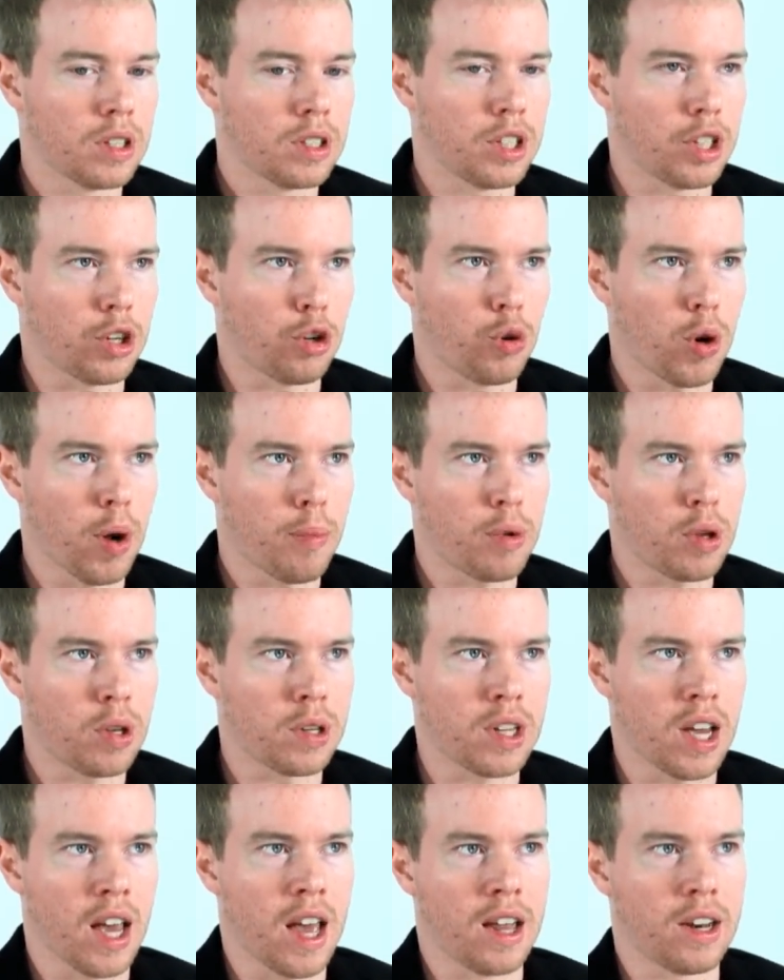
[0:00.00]

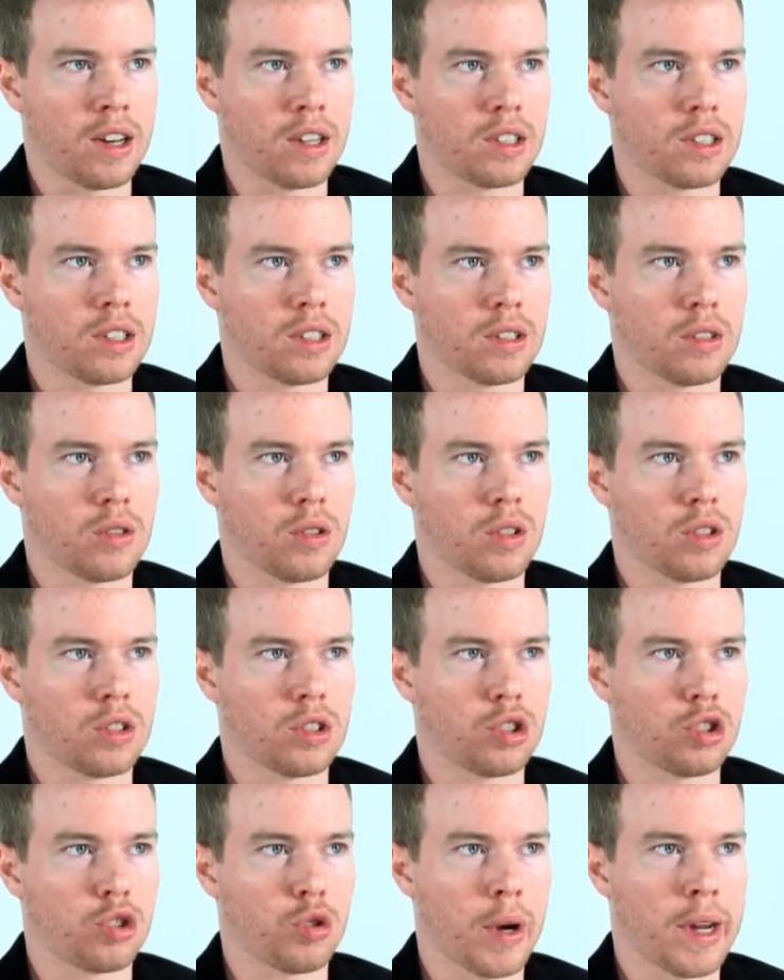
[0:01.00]
decrepit and
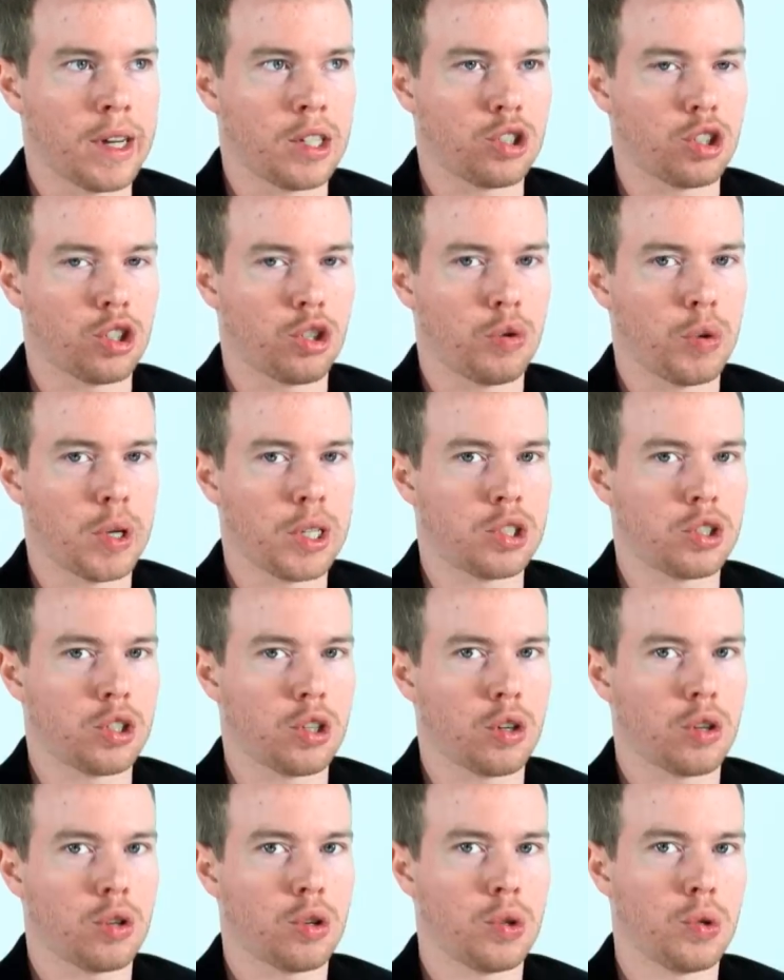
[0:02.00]
strange
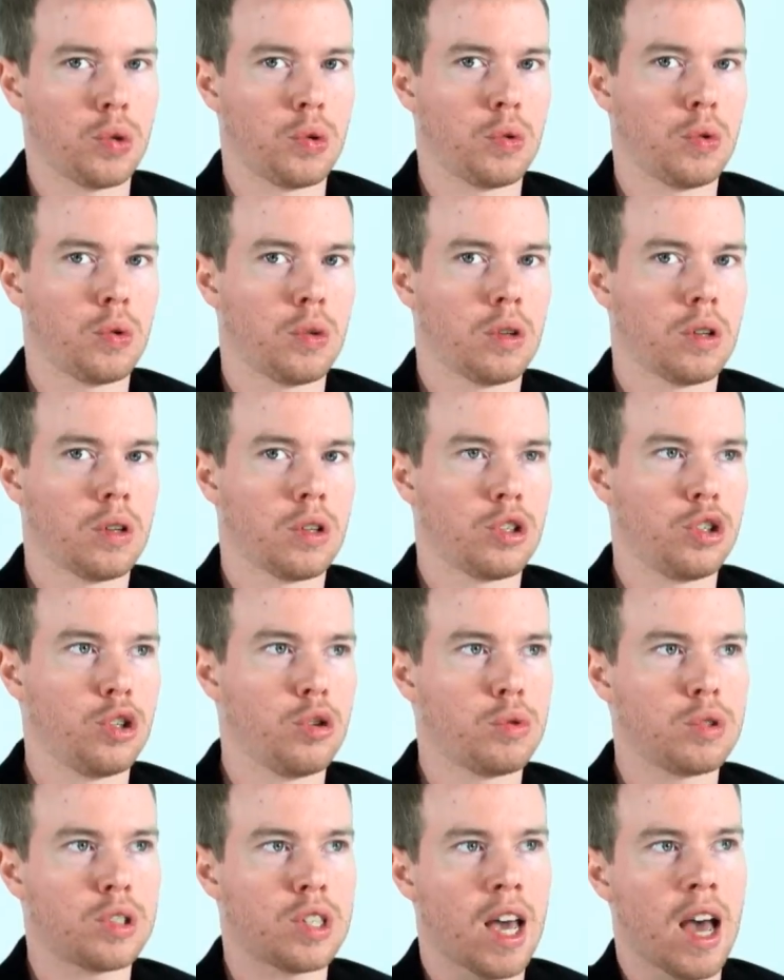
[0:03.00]
creature who
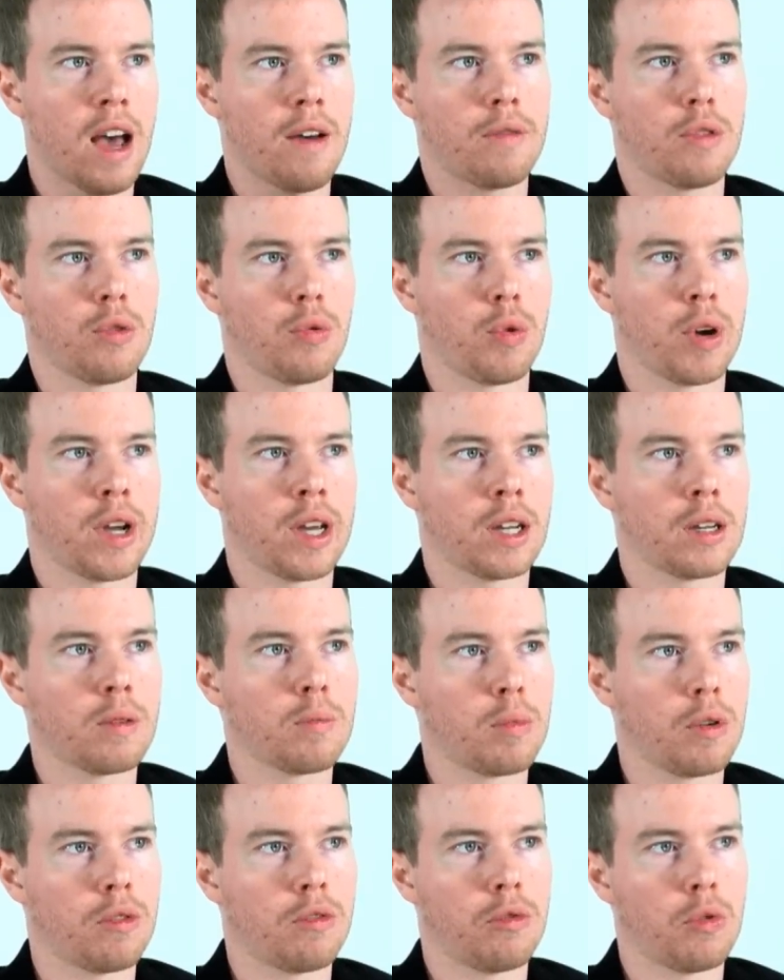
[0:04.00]
used to have the ring
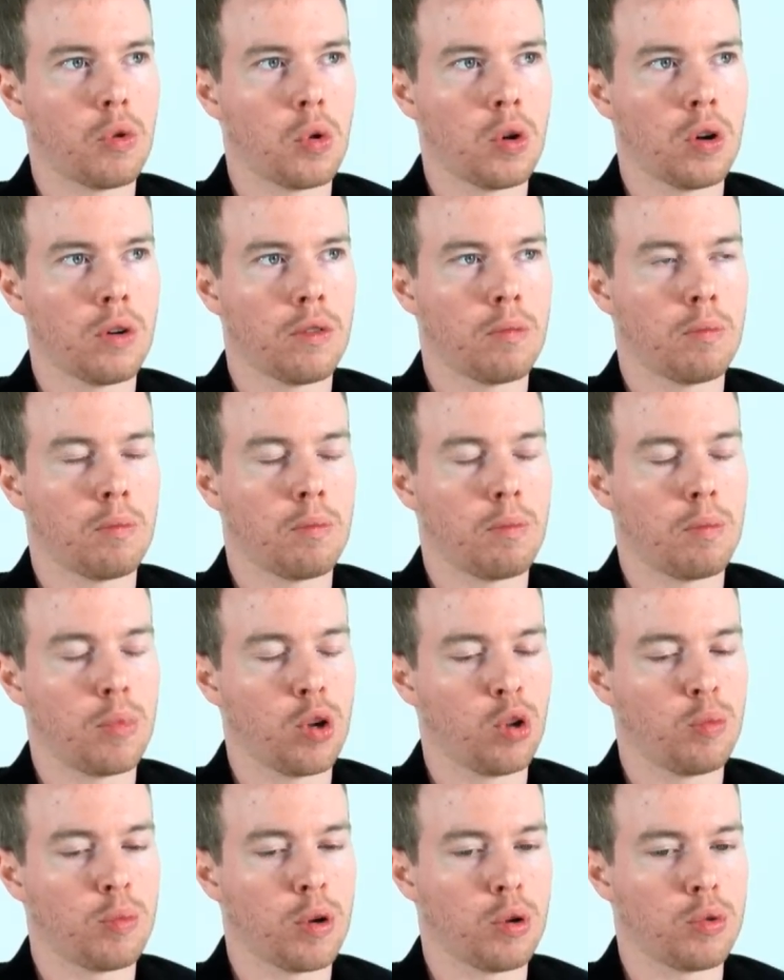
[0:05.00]
before
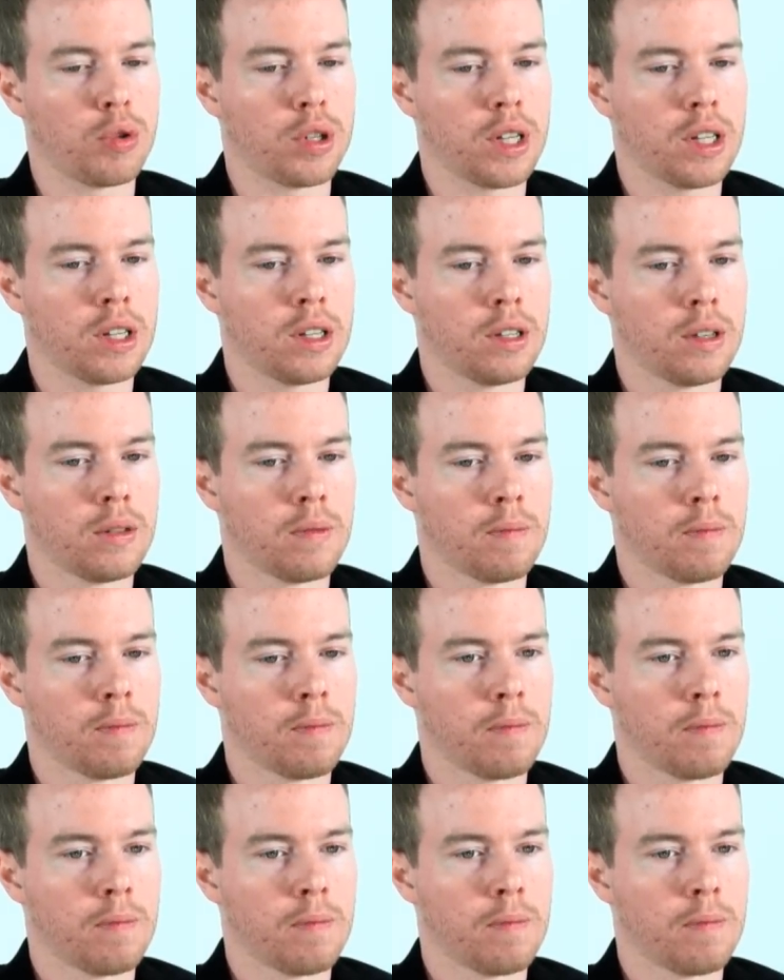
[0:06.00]
Bilbo did.